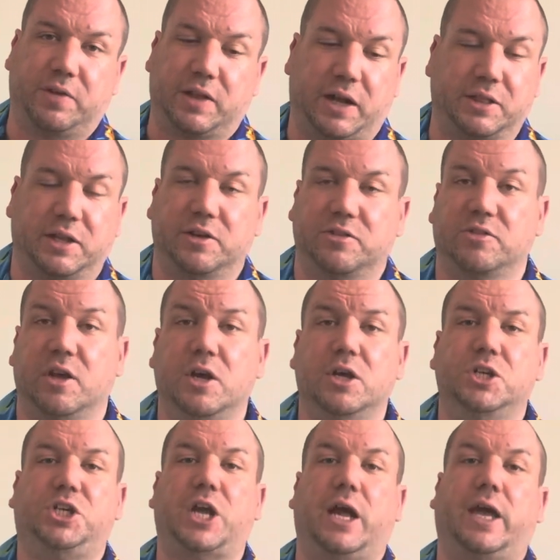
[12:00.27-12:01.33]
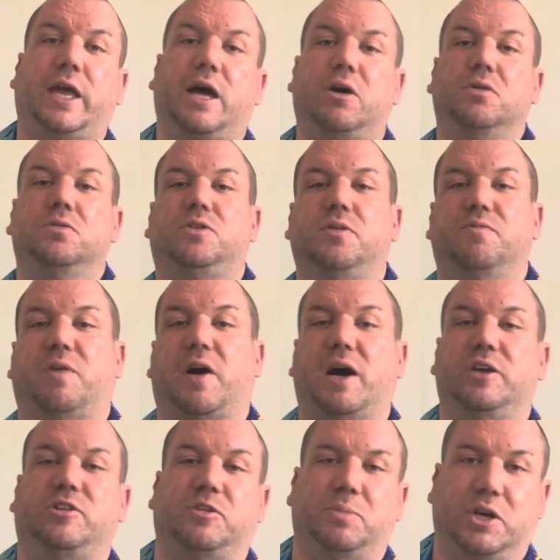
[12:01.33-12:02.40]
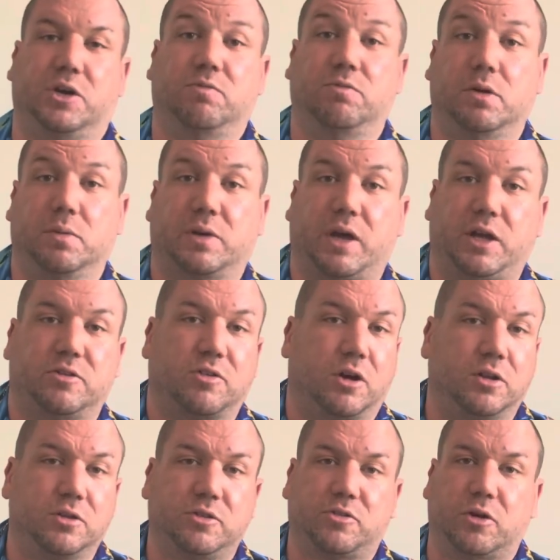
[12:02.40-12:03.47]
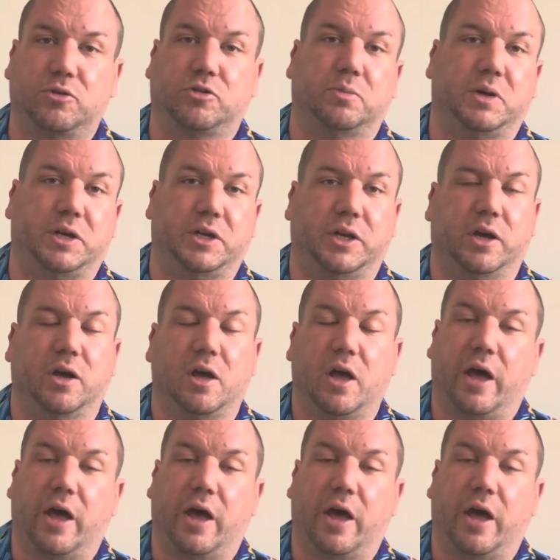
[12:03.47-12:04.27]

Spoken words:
like this, check out Vi's Jamaican Rum Cakes on social media.